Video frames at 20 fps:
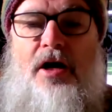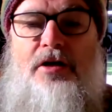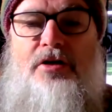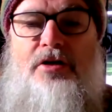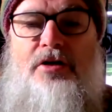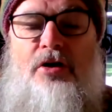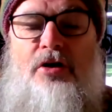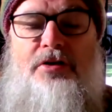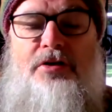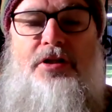
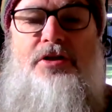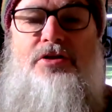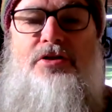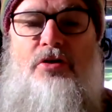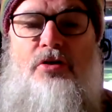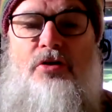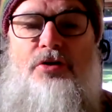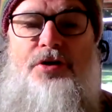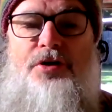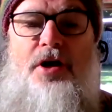I got
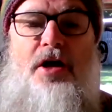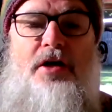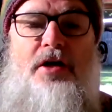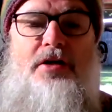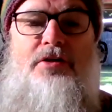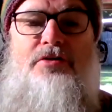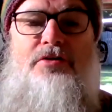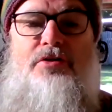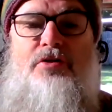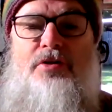this, Lord. I
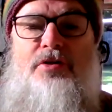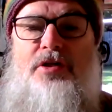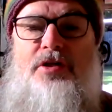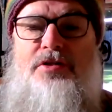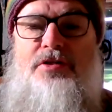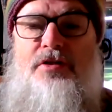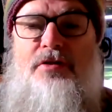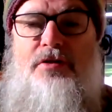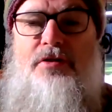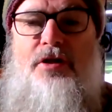can do
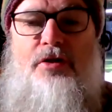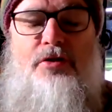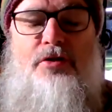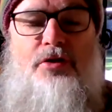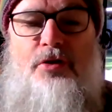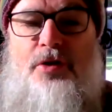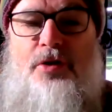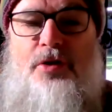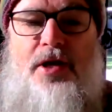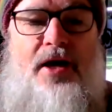this. No,
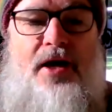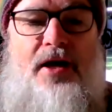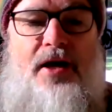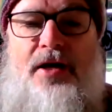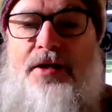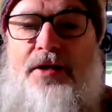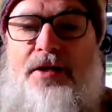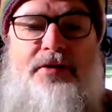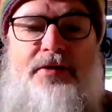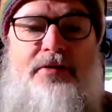you
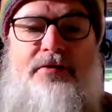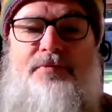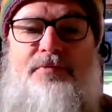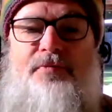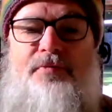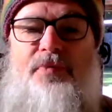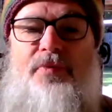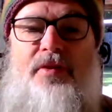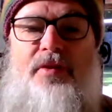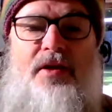can't.
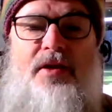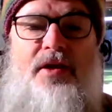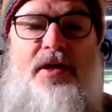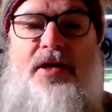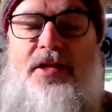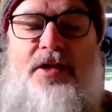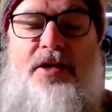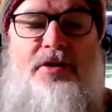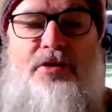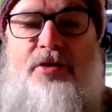
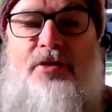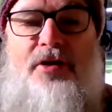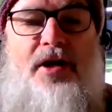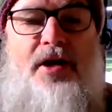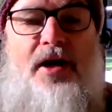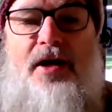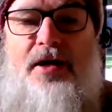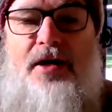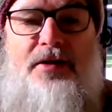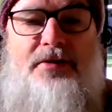Either you
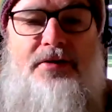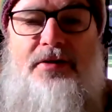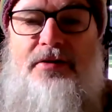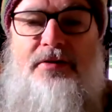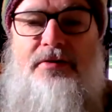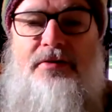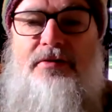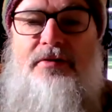can't.